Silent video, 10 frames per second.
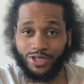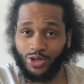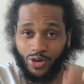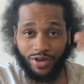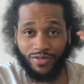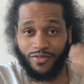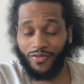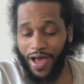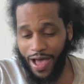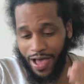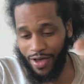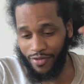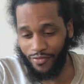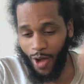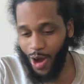Jordan
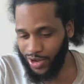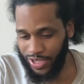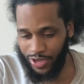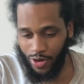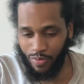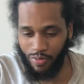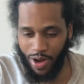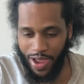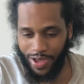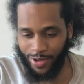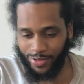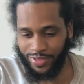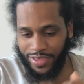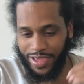5 Archo Browns,